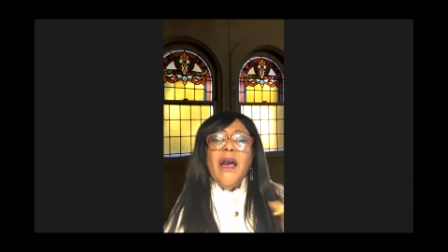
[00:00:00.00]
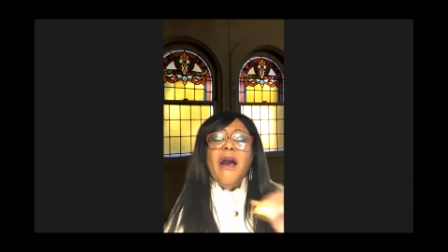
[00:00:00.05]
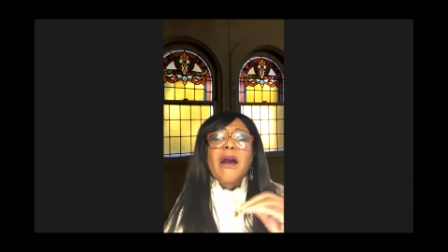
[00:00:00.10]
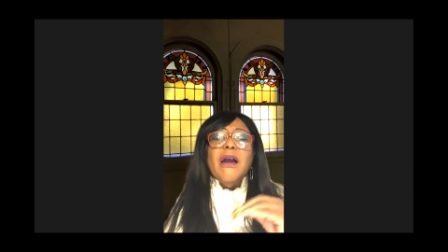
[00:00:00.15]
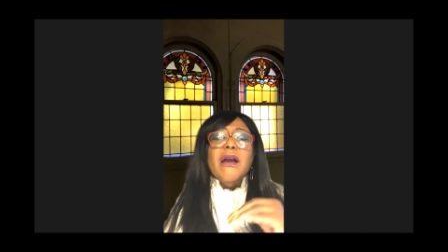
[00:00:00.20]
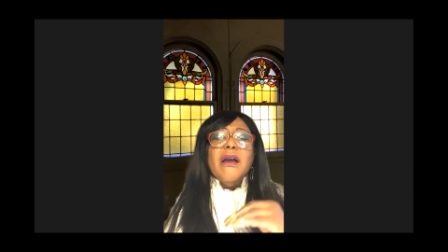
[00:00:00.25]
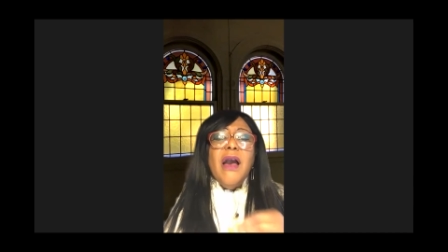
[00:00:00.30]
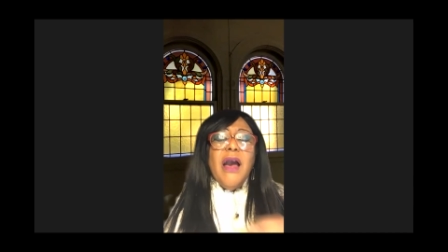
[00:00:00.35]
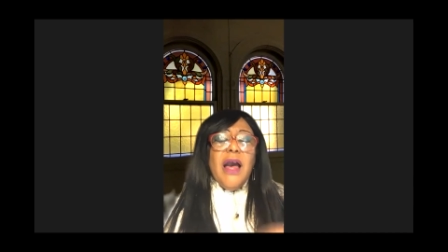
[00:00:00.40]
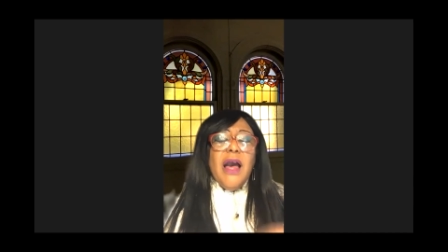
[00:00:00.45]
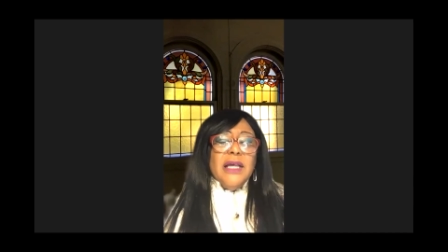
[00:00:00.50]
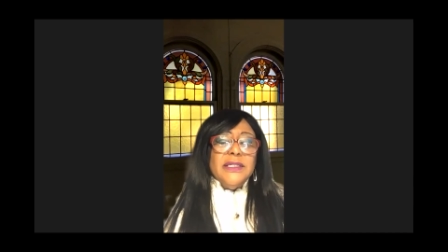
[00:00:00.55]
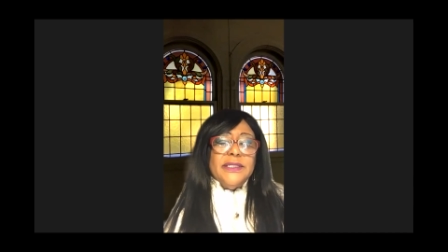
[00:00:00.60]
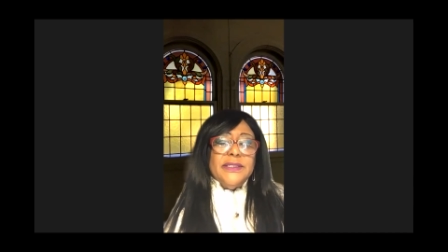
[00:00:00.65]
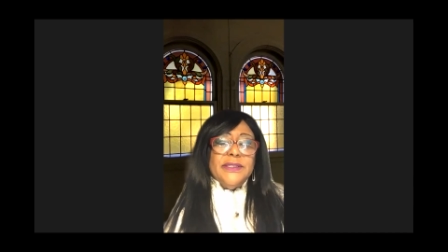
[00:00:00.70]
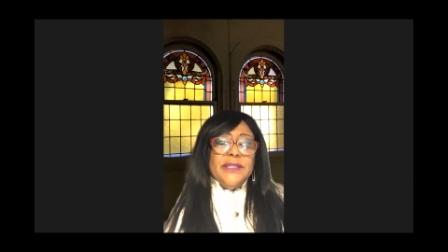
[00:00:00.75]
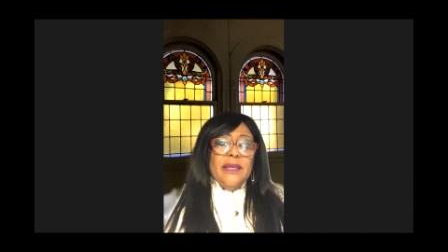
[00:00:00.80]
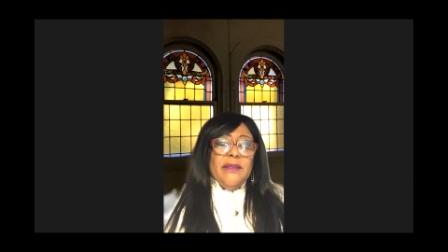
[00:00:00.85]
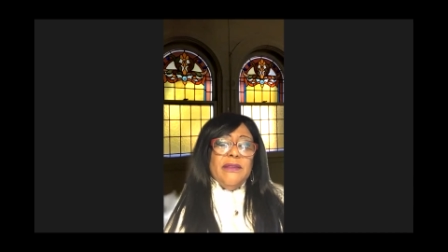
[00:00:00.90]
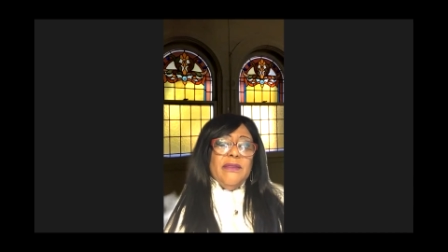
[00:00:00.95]
a
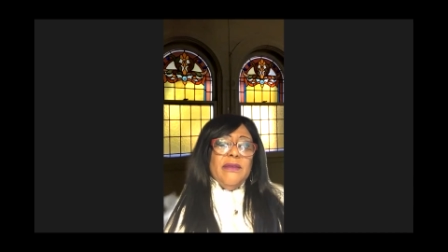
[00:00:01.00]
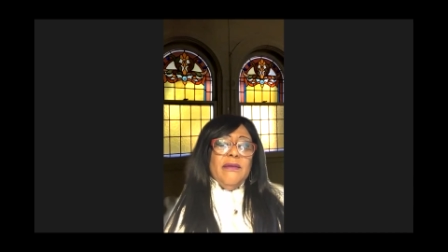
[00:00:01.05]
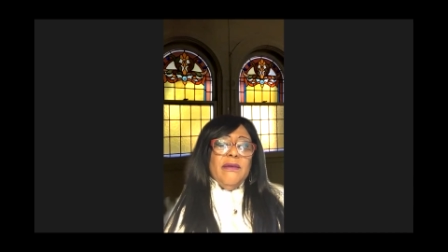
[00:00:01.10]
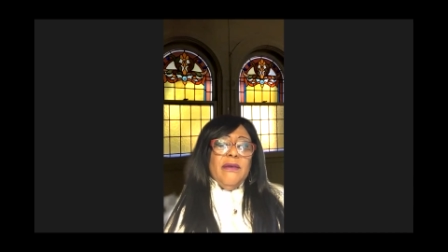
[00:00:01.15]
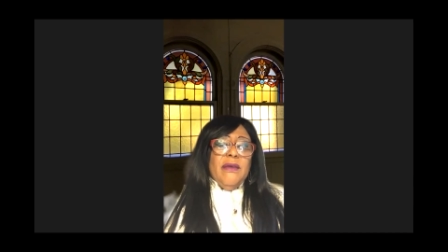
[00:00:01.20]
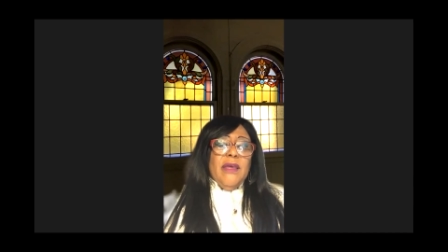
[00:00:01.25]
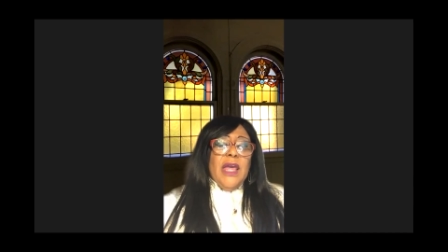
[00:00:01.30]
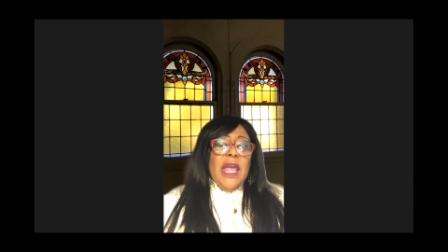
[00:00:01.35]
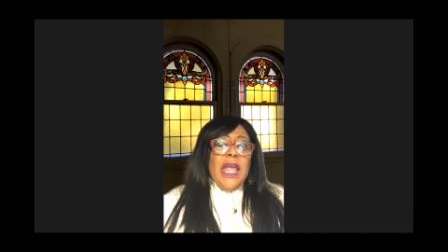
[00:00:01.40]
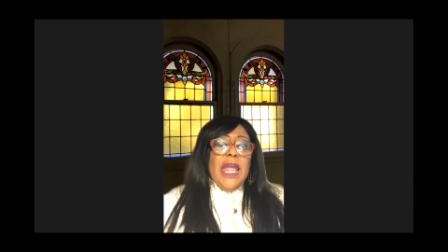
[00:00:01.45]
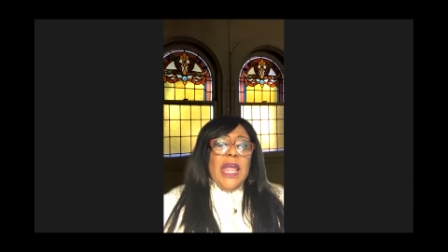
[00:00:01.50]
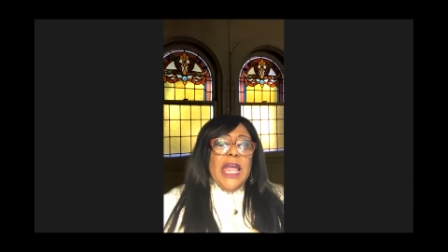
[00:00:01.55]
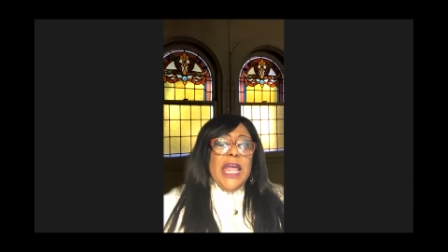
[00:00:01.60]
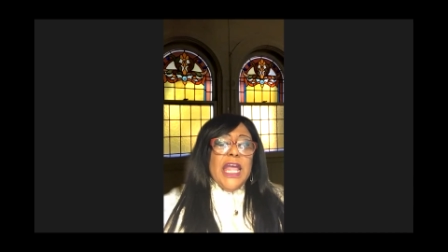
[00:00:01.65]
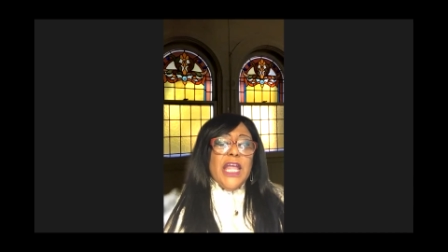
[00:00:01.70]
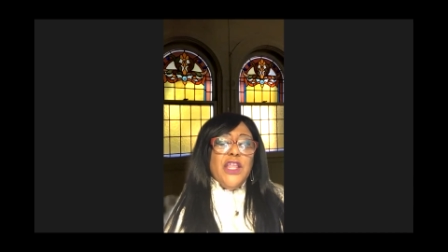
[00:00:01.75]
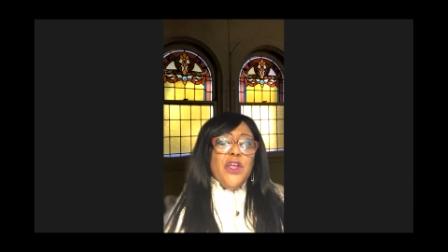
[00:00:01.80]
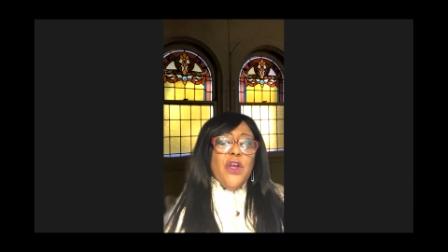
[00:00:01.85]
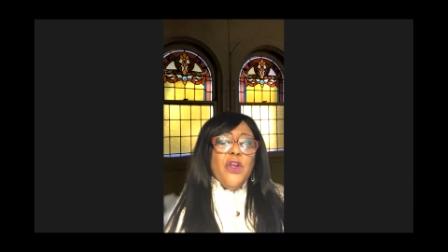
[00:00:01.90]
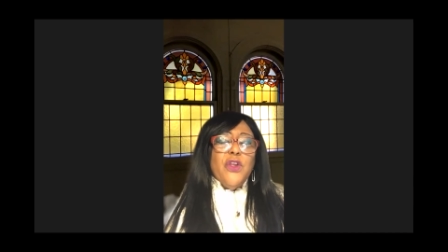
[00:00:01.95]
constant
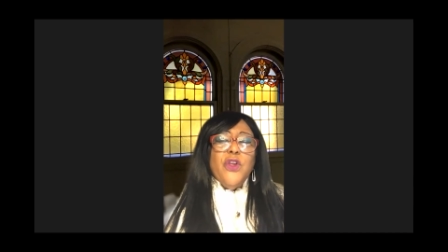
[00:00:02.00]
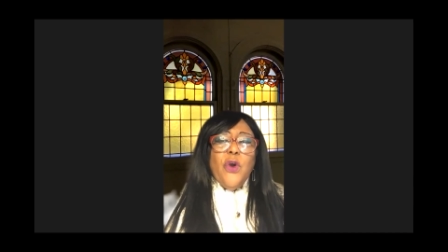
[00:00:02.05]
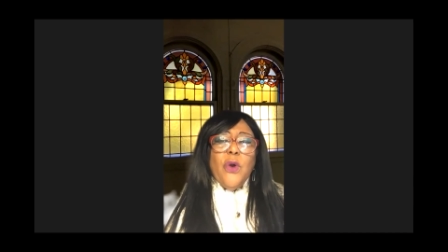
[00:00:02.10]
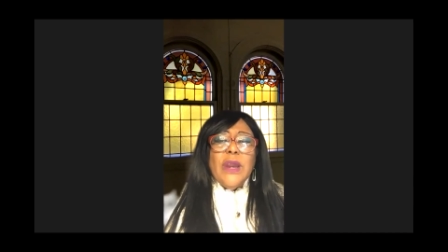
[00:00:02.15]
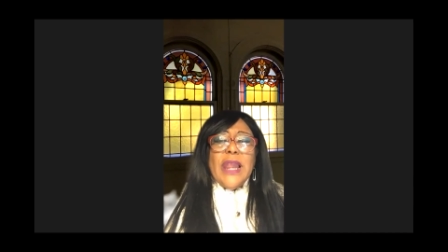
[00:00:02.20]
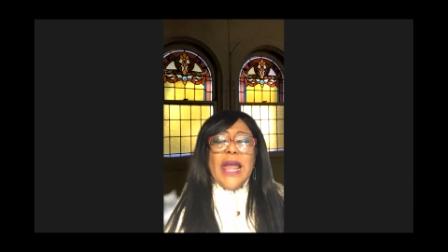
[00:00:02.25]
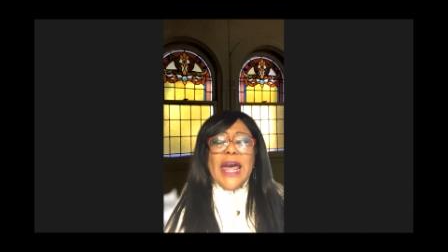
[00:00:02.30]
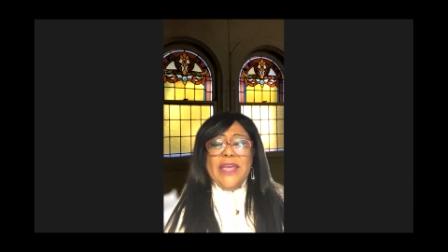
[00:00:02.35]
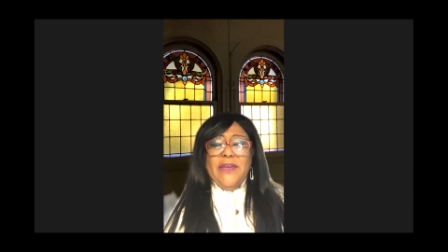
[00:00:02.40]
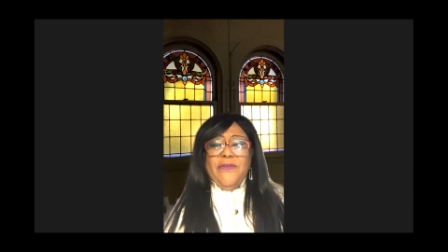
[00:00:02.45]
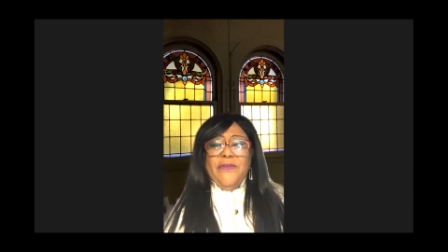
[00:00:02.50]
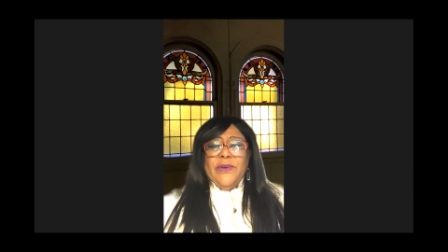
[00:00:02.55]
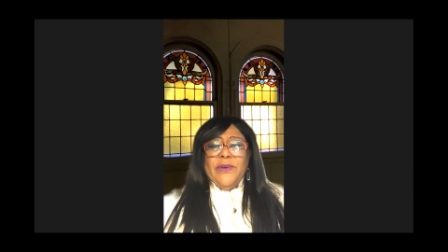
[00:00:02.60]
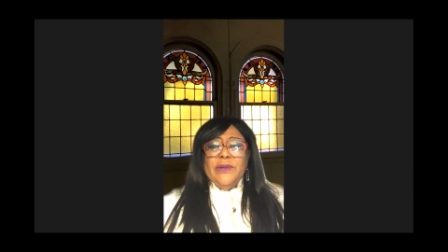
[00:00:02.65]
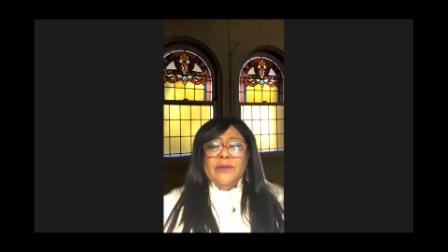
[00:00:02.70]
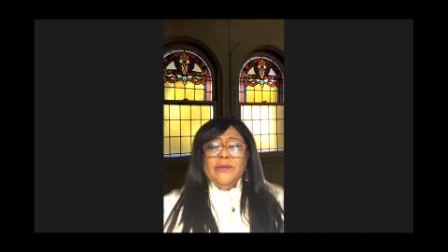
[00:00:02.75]
in your life.